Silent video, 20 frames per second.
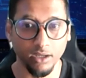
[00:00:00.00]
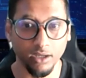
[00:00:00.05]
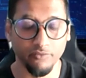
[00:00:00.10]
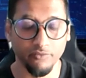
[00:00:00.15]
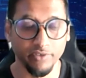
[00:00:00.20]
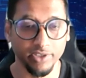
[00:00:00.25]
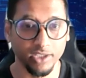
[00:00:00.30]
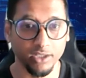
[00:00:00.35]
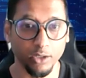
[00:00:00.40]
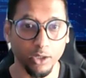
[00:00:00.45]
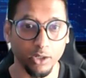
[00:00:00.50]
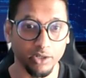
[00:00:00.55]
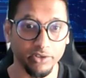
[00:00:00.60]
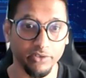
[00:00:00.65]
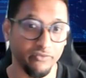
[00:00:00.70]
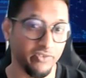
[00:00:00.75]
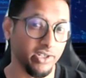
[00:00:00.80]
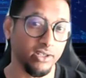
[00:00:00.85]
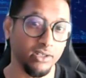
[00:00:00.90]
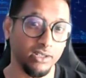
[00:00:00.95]
with a lot of
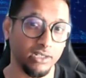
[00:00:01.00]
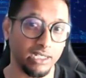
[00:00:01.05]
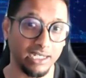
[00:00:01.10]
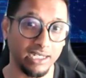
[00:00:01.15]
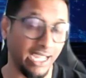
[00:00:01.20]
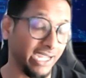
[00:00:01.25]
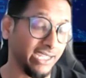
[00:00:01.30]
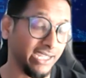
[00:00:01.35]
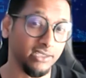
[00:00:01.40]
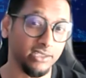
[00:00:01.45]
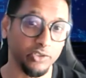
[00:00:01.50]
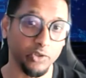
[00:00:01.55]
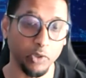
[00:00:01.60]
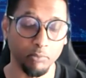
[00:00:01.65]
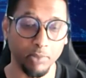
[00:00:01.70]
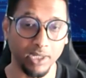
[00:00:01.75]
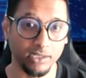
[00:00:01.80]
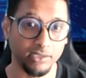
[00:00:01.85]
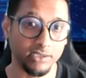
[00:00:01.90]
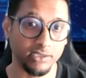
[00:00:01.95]
different clients during my
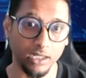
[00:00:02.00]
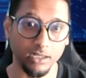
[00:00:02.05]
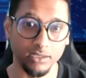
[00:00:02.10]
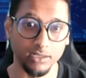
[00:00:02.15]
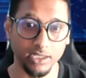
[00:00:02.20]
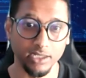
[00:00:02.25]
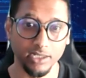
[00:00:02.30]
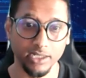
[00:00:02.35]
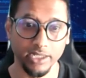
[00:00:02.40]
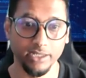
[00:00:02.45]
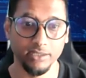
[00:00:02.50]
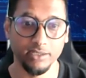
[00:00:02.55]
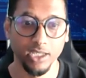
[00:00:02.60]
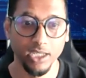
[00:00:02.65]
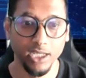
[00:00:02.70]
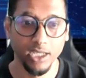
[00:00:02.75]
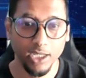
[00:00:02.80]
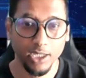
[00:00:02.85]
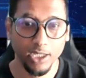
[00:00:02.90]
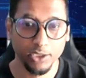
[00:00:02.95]
consulting days.
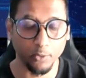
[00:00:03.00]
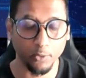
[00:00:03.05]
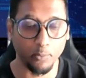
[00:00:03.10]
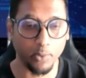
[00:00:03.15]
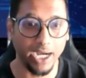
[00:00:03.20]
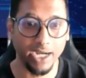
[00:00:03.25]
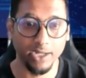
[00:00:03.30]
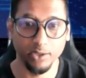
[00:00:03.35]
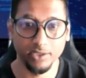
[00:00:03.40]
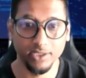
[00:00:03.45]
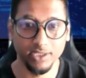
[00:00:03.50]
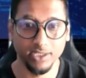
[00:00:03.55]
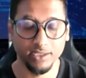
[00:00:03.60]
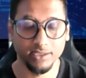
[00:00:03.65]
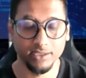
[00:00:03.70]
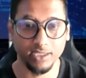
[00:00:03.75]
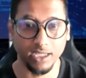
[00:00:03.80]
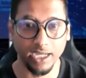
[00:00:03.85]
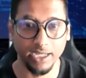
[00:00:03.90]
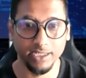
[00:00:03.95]
So prior to this,
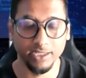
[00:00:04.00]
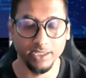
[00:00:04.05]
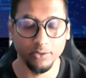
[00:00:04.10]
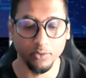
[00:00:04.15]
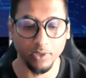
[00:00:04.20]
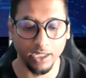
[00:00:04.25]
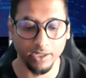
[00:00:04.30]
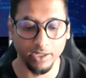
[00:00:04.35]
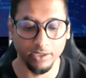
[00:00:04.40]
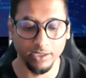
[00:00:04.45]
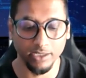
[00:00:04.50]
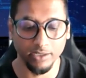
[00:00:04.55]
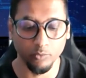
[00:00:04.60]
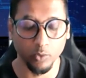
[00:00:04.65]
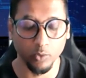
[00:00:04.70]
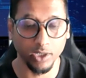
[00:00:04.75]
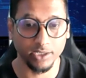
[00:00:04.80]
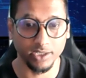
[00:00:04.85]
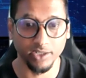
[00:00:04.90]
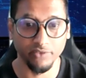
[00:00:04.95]
I
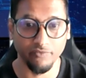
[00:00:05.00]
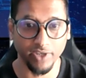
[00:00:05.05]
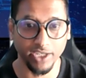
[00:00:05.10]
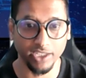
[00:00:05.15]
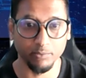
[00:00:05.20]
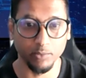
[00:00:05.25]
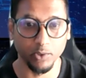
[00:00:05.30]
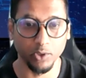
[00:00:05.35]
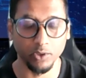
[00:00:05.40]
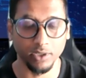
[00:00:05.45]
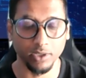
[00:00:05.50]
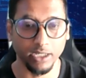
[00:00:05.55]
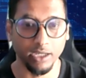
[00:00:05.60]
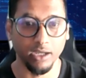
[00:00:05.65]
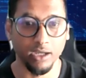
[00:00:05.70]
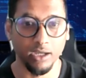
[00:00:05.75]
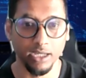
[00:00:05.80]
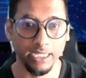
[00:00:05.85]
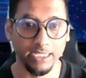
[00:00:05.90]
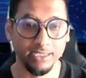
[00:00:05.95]
worked in Facebook
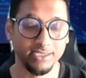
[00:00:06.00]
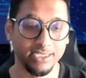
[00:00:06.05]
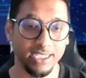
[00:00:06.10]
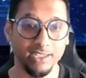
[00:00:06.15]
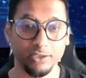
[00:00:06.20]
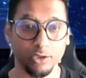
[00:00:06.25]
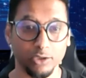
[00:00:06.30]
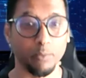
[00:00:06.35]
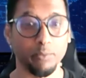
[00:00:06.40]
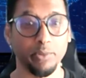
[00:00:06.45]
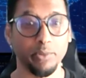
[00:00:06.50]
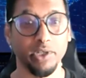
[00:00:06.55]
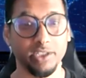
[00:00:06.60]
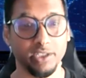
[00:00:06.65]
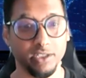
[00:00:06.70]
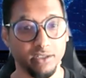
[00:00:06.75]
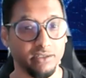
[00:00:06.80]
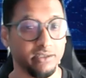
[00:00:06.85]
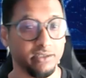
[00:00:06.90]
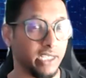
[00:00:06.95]
in sales
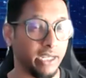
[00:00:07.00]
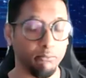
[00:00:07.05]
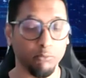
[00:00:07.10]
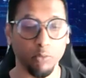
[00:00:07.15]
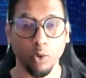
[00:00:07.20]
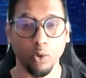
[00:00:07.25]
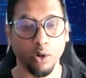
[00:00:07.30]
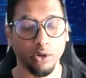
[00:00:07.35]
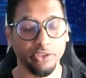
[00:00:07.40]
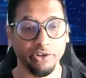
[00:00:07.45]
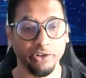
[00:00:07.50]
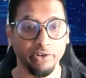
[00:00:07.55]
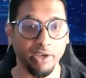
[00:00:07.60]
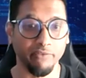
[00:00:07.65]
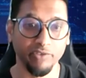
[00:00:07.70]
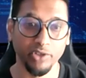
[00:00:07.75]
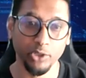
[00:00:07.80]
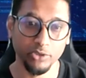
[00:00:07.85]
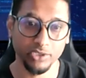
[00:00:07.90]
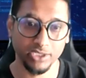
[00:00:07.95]
operations and more on the
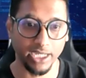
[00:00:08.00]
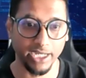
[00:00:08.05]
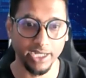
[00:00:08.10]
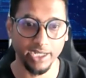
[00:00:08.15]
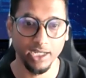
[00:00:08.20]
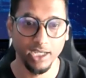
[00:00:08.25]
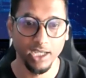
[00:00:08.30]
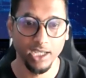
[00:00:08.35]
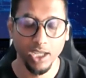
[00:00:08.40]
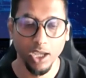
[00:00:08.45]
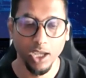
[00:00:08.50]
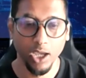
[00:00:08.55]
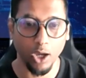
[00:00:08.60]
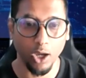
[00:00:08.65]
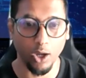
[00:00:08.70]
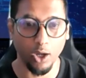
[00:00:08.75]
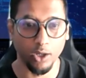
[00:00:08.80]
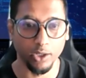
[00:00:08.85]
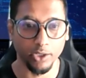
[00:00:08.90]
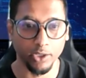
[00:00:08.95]
revenue side,
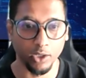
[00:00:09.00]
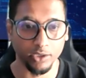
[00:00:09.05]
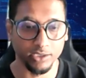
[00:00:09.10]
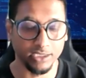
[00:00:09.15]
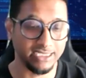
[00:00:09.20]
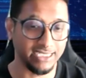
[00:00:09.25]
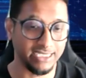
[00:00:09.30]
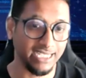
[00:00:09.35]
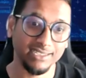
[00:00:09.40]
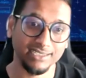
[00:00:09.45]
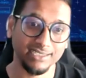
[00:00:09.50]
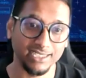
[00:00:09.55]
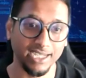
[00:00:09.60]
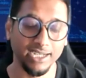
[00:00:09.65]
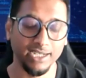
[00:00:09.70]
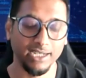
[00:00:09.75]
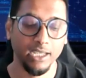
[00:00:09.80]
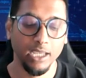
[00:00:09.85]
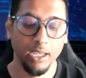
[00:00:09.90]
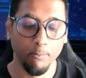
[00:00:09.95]
on the sales
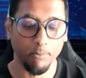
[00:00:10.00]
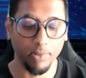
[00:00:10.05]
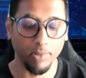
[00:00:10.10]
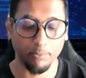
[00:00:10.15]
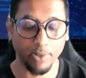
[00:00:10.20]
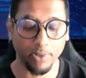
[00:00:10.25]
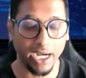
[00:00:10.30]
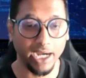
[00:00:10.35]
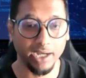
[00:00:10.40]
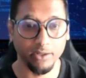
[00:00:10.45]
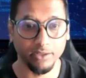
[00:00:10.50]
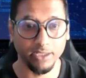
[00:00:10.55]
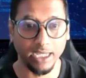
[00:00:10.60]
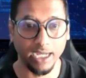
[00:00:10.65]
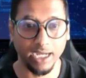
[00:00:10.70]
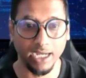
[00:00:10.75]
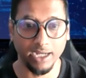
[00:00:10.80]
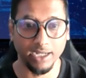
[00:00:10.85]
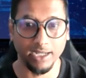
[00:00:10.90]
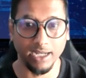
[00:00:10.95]
side. But prior to
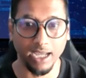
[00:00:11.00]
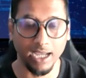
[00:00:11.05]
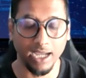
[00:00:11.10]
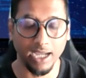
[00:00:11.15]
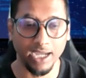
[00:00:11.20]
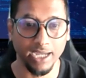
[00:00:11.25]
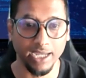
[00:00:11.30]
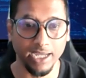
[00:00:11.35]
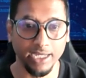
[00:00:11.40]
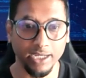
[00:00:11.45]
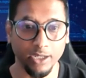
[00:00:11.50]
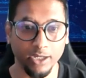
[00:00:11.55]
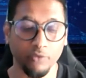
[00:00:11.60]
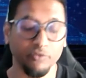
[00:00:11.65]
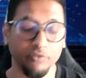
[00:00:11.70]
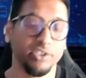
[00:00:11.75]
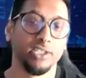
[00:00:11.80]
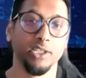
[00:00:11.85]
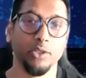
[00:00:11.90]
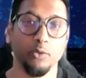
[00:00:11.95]
that, I
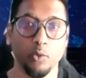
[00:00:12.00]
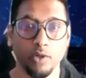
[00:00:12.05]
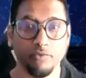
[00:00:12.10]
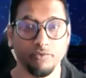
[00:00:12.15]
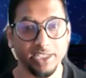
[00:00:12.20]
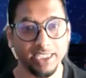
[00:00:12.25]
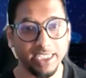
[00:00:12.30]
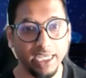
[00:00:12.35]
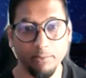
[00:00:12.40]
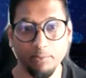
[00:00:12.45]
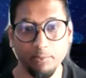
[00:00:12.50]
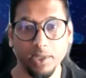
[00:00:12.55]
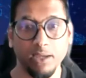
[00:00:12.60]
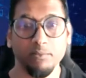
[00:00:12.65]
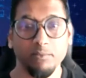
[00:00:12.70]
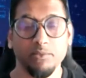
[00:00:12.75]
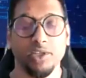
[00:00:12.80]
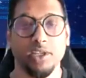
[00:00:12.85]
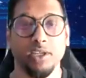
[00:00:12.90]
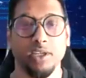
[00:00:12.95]
obviously worked with
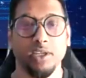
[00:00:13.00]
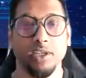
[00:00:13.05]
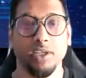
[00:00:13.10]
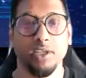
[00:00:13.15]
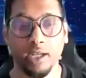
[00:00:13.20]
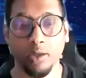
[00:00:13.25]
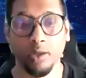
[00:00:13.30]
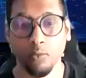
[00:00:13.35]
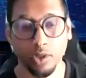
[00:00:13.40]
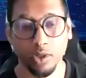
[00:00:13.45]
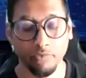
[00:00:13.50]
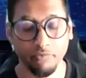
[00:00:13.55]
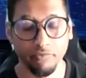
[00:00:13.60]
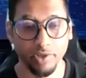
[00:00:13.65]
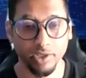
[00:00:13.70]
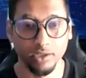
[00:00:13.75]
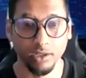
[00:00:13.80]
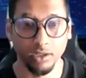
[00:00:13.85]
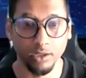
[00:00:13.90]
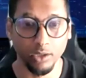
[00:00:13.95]
KPMG and I worked with
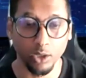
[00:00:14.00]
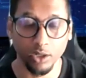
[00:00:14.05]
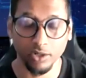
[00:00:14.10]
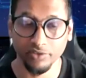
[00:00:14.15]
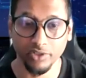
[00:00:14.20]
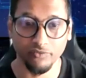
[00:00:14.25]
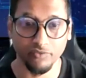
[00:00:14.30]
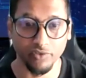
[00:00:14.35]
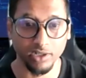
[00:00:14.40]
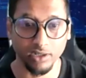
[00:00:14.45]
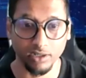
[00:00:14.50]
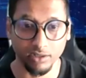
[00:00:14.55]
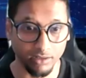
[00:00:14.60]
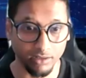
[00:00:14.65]
a lot of different